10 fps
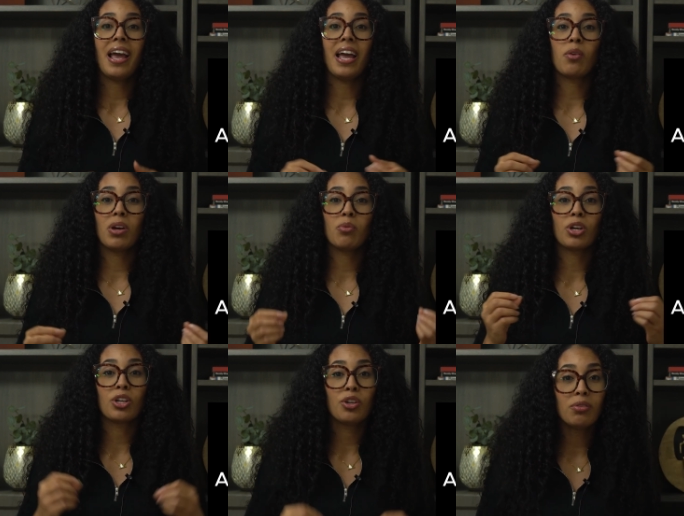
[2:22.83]
And when we're
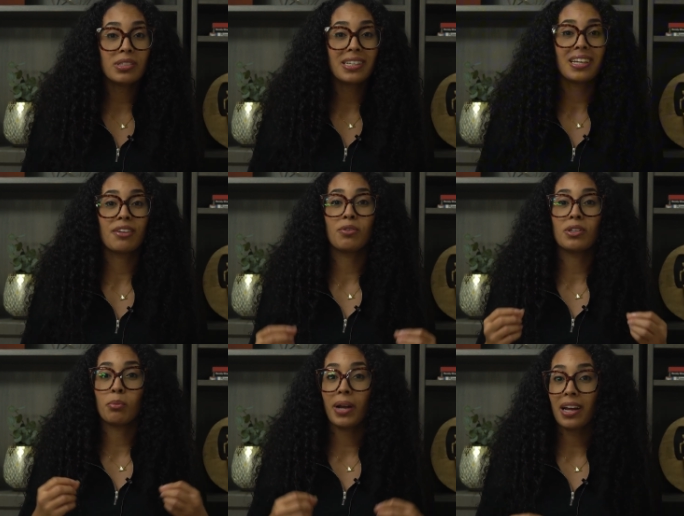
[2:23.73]
using it for
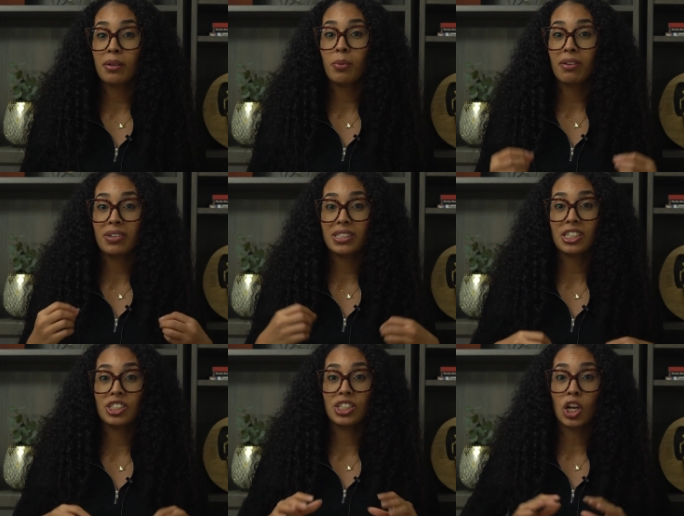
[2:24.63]
body weight
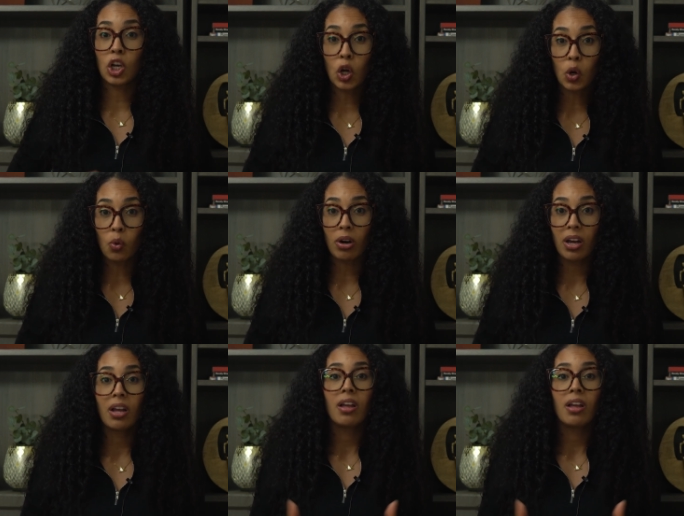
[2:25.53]
reduction alone,